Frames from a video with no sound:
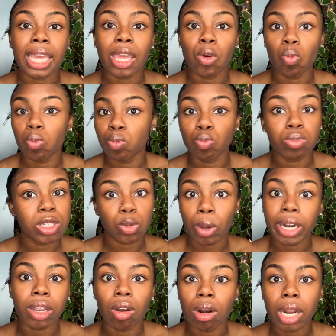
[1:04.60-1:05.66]
and
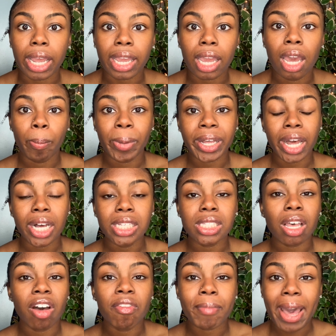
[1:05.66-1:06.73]
sweating all night. Because
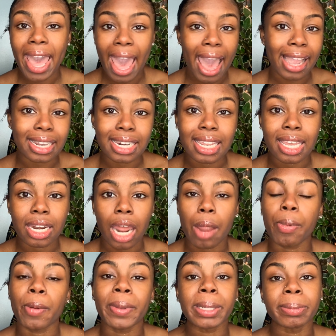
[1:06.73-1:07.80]
of my acne and
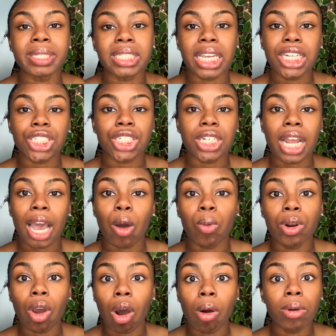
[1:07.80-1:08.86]
hyperpigmentation, I would
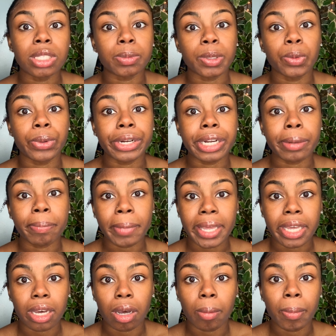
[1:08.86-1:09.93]
always be wearing
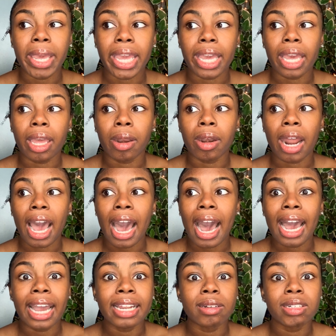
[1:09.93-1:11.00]
makeup, and
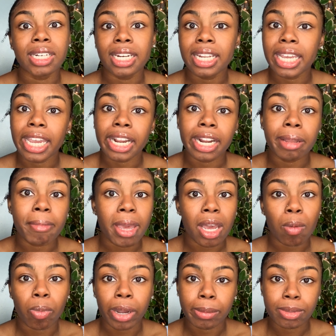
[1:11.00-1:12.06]
I didn't carry
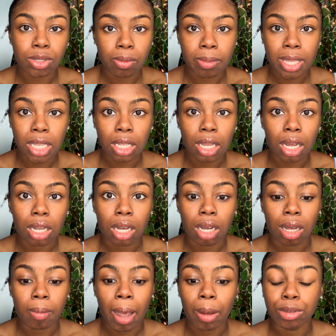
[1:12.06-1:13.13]
makeup wipes on me.
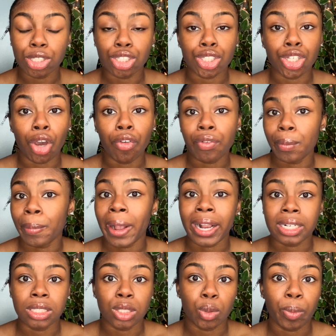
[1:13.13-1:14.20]
Um, I would just go from
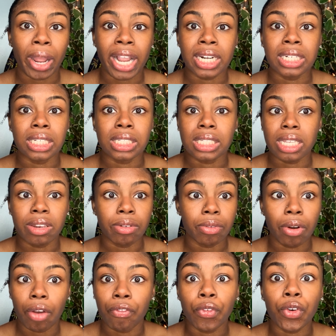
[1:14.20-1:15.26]
practice to practice in
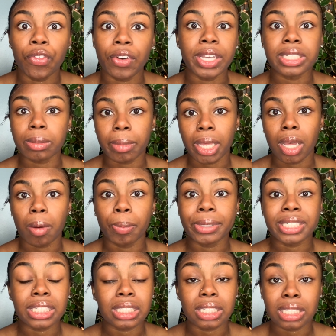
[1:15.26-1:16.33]
a full face of makeup,
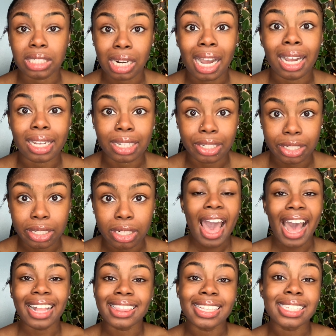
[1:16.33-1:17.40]
which is not good.
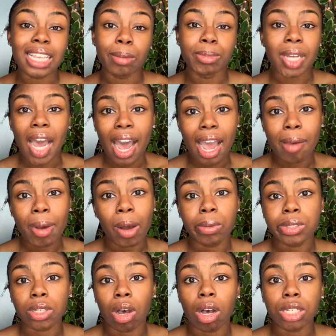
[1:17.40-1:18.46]
At the same time, I
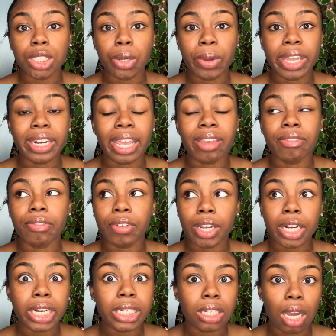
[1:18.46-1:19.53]
was also in a
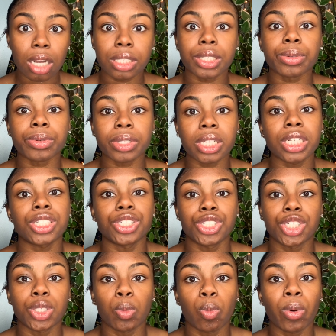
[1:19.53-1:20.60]
very toxic
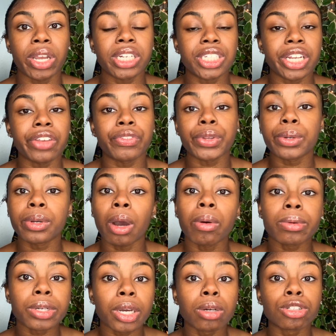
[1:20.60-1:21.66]
relationship, which, if you don't
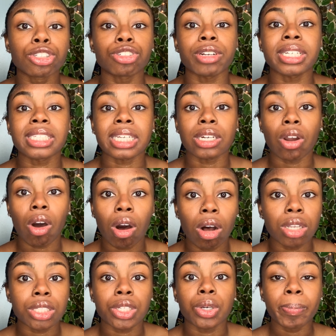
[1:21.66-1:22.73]
know, stress can
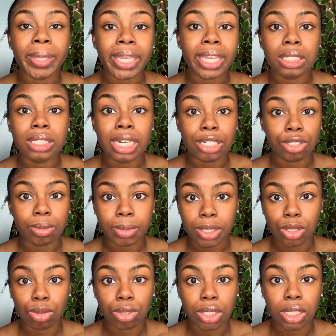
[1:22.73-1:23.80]
also be
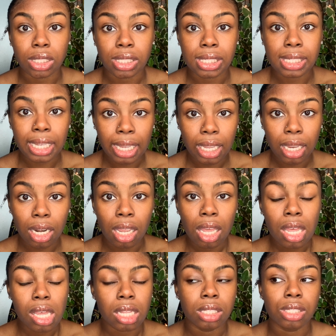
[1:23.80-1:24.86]
detrimental to your skin.
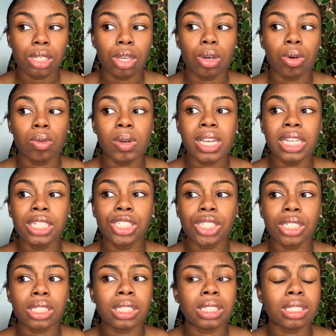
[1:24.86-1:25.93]
And so it
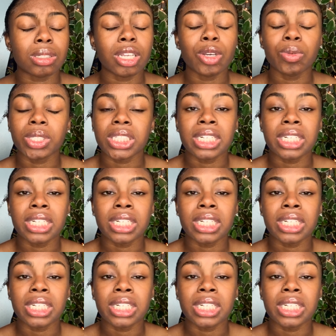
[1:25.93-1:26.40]
just, it was a